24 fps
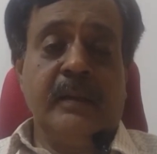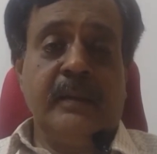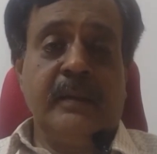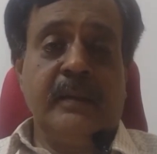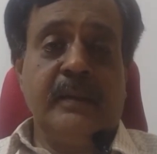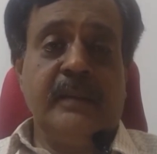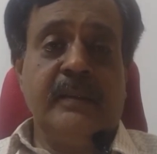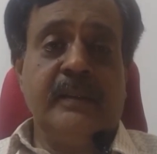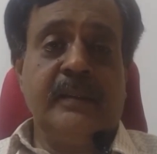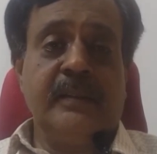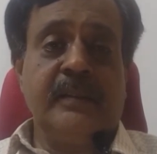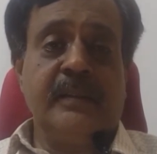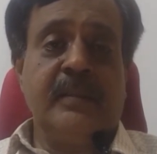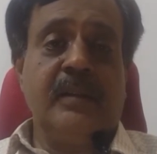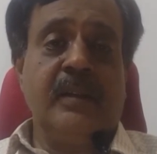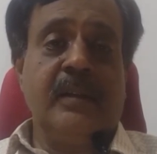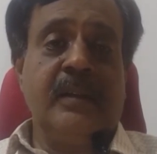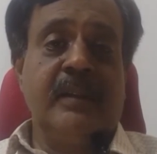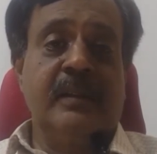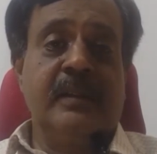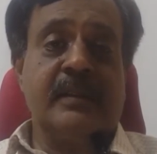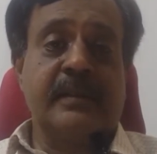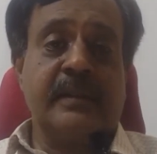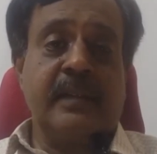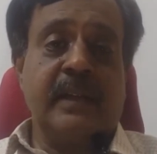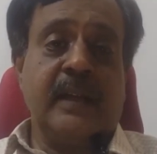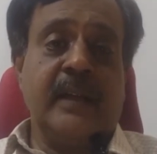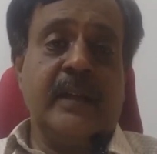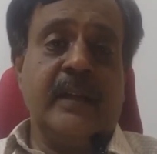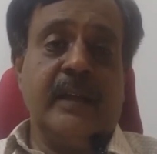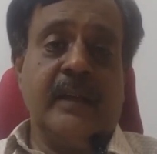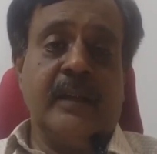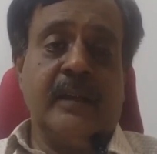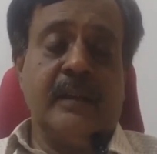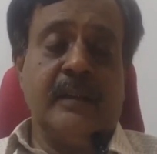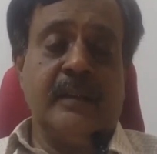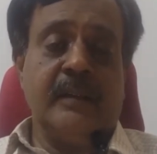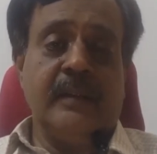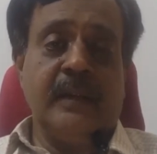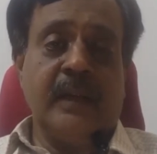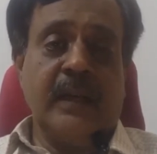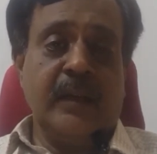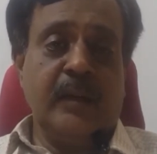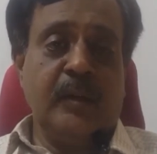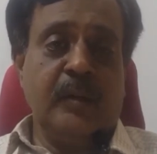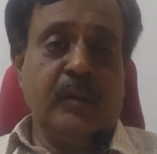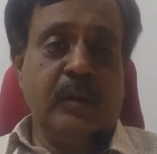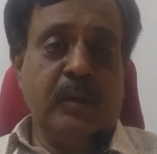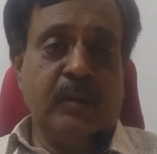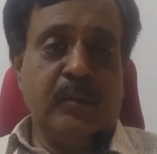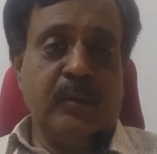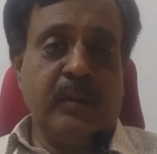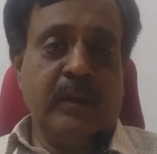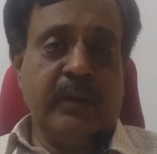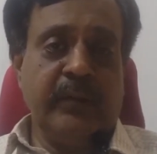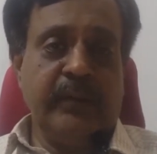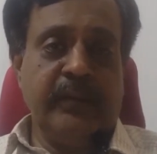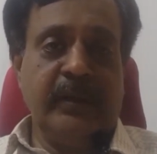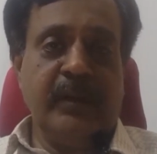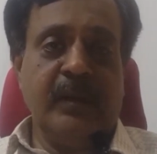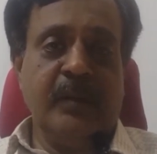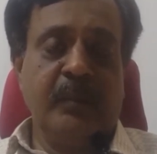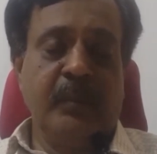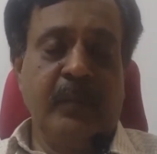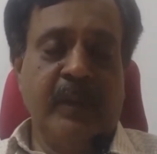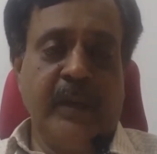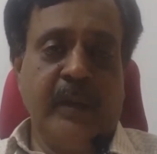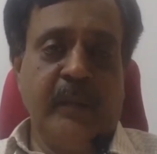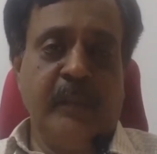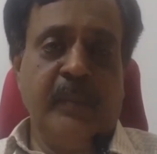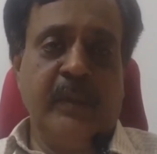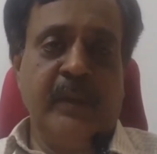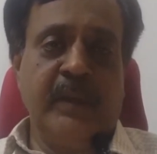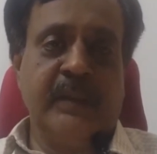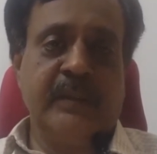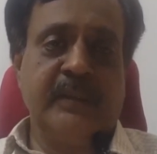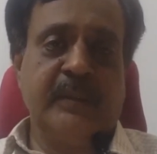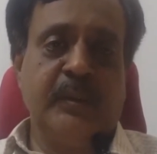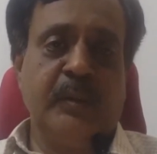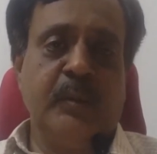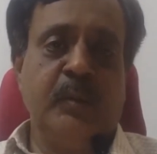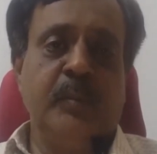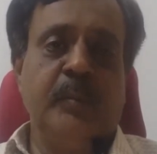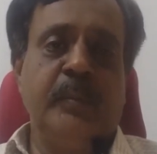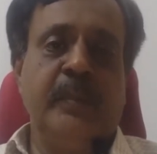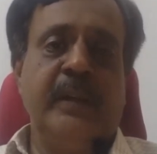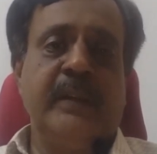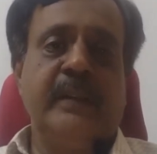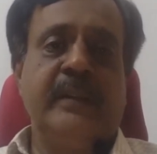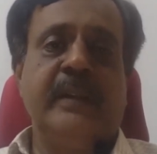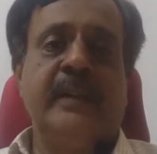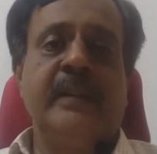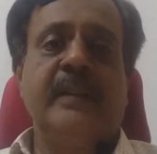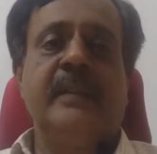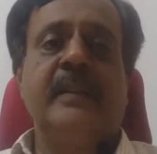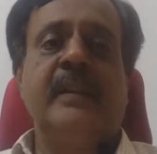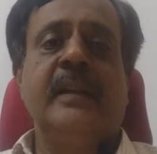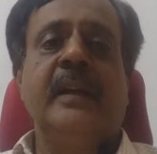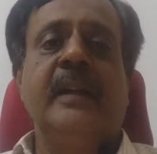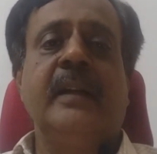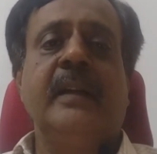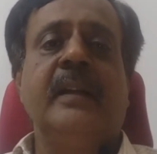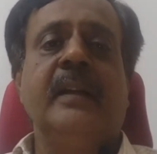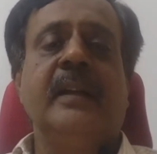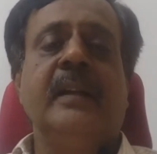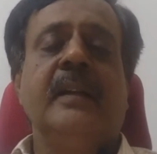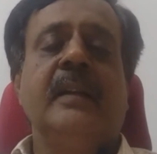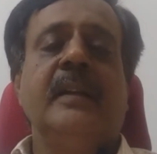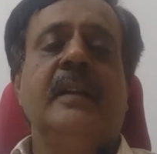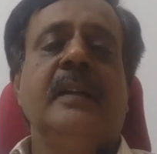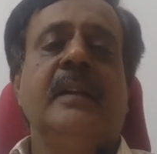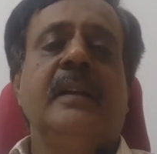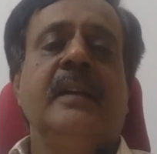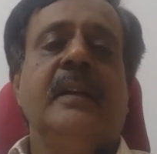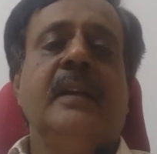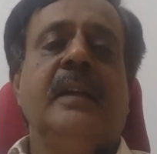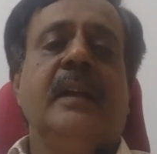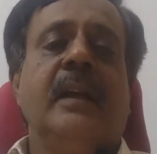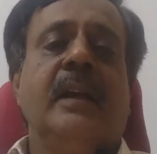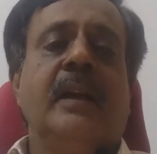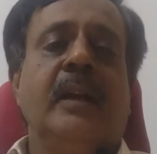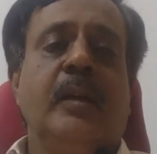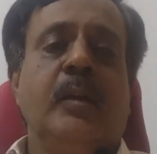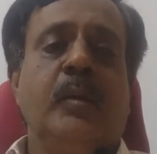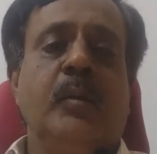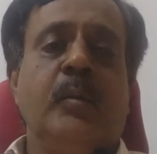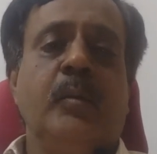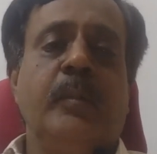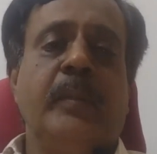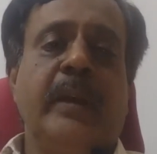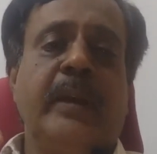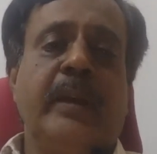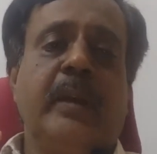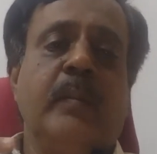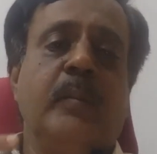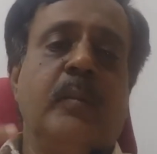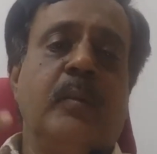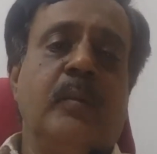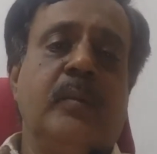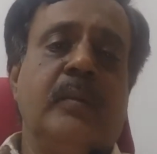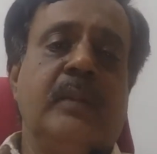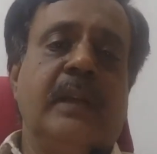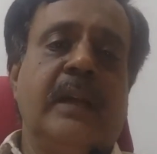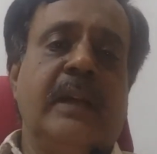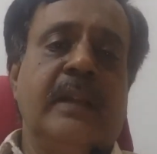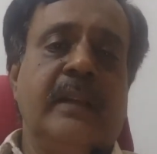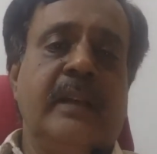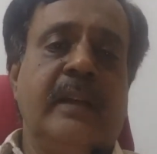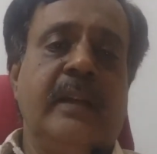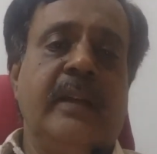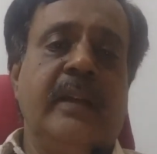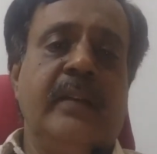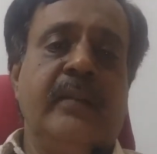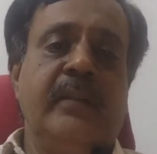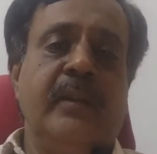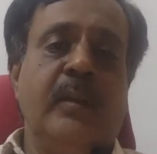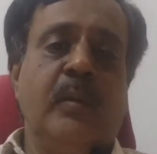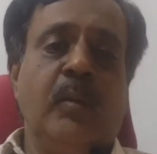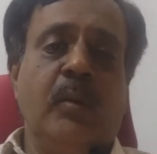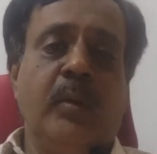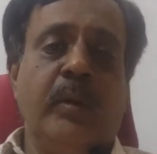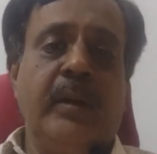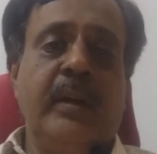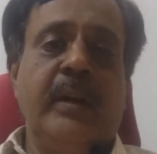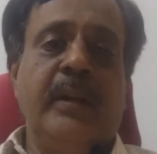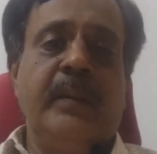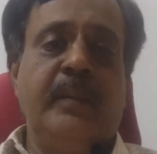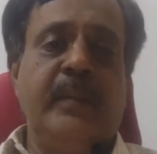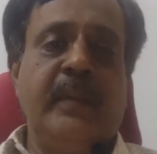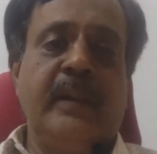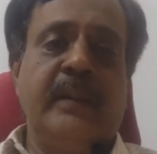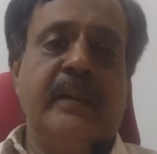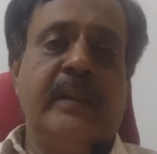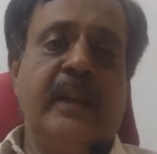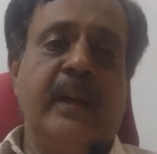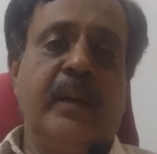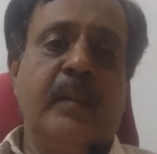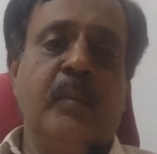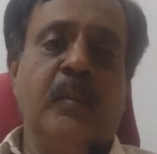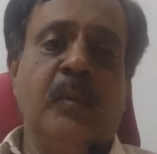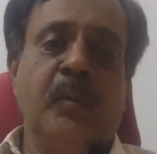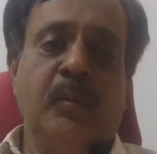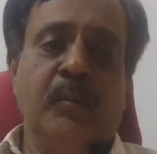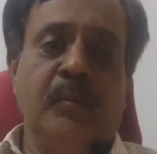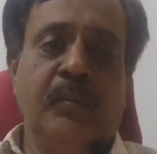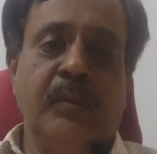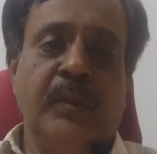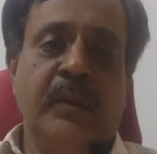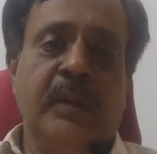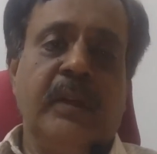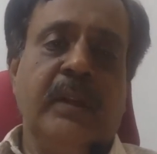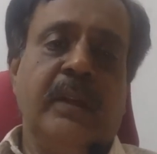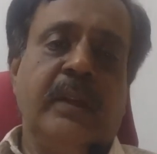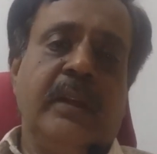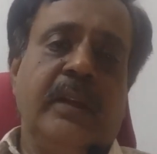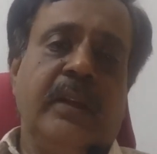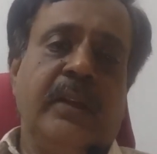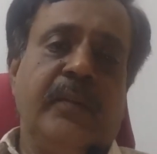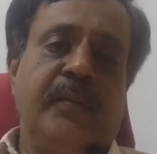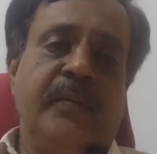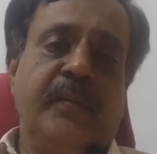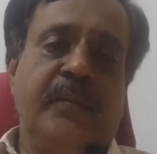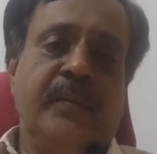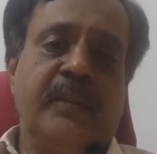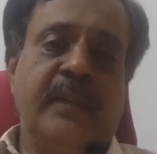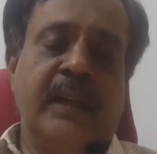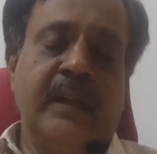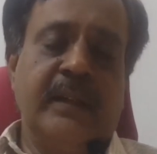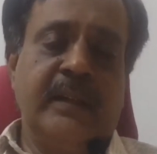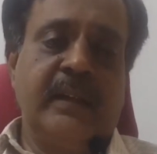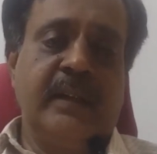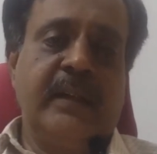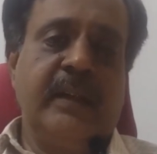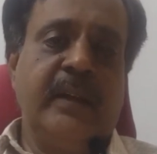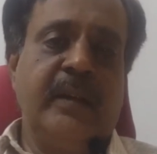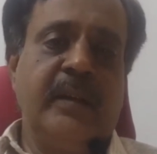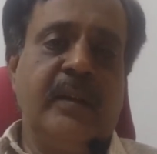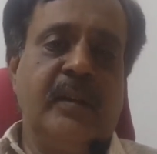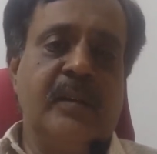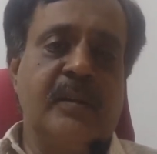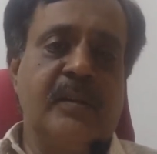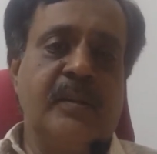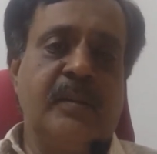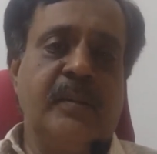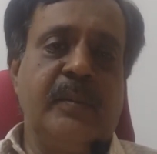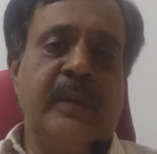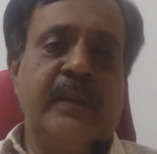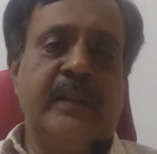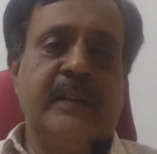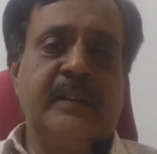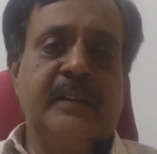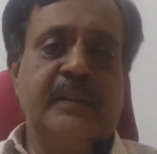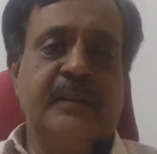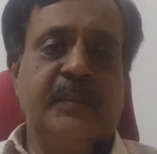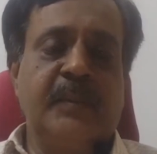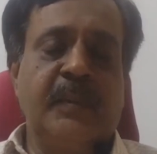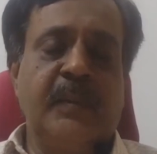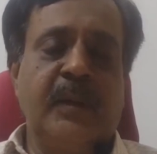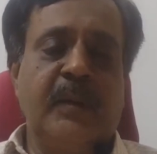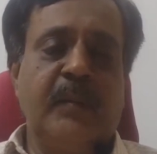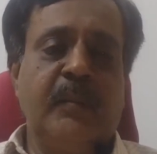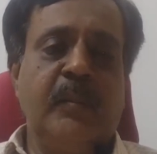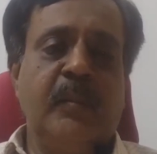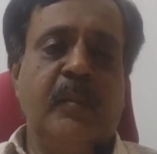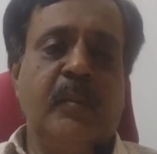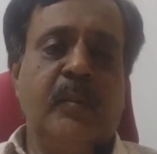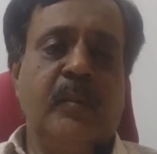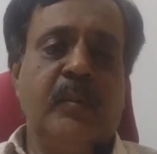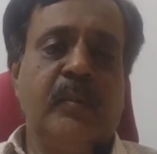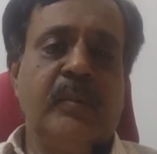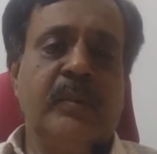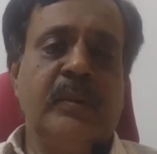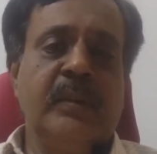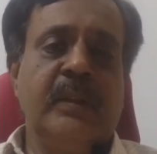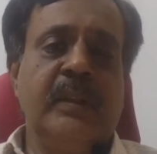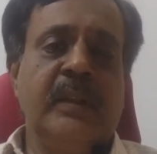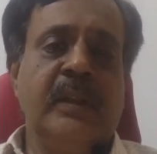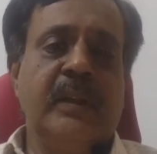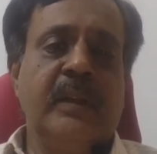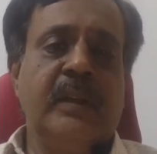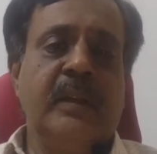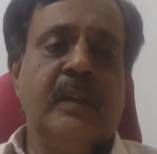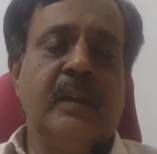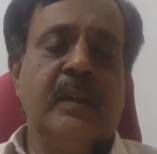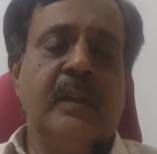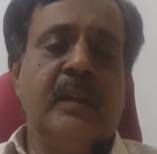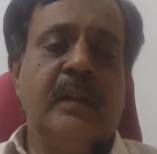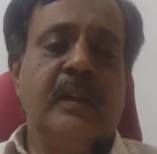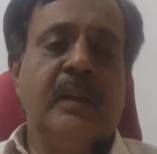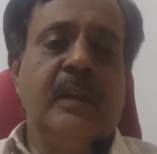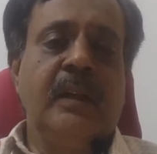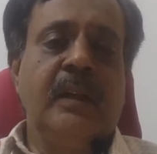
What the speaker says: this is not static, that you have to have it in mind, because you may think that you make a move, the other guy will only make that move. If the other guy also makes a smart move, then